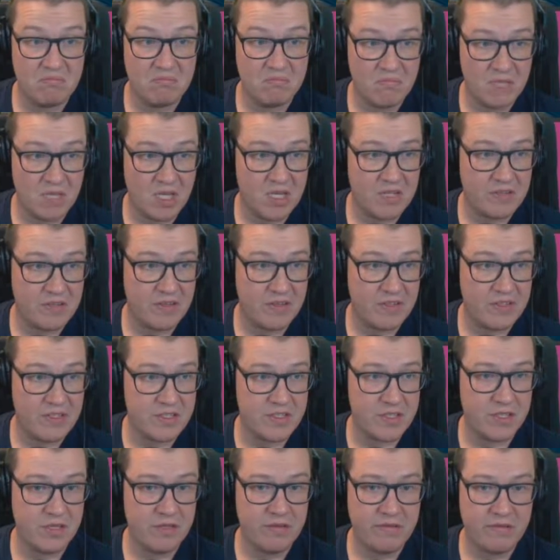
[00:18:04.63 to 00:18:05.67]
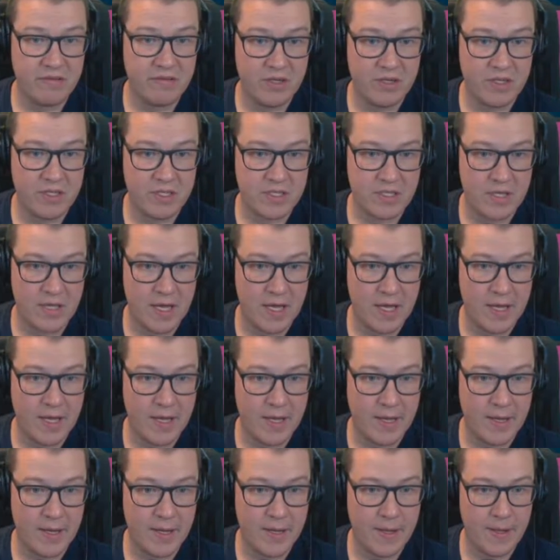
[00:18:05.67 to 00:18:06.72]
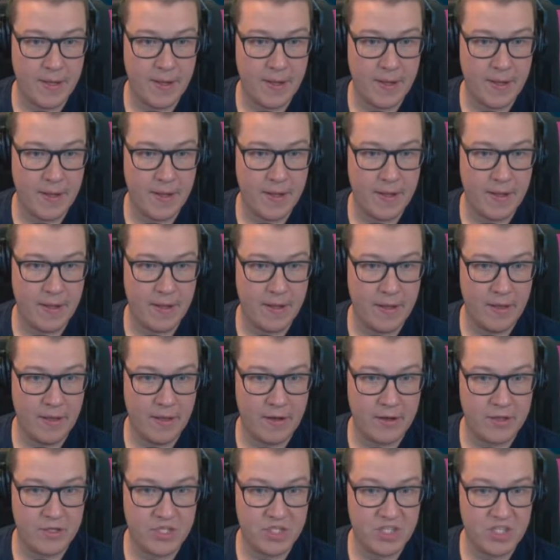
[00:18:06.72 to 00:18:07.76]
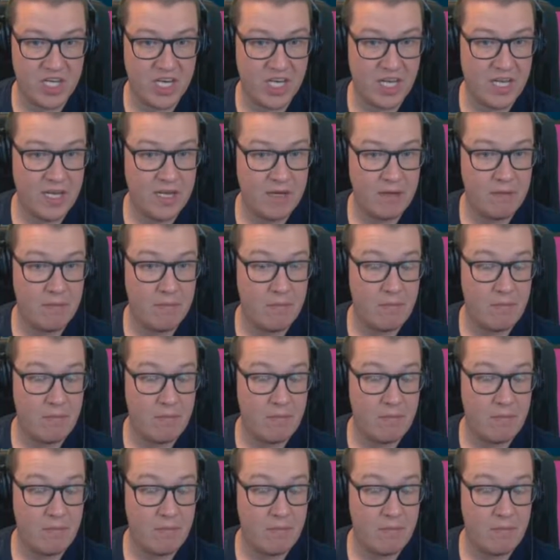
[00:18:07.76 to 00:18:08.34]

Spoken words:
Large filter's enough. Good. Large chiller.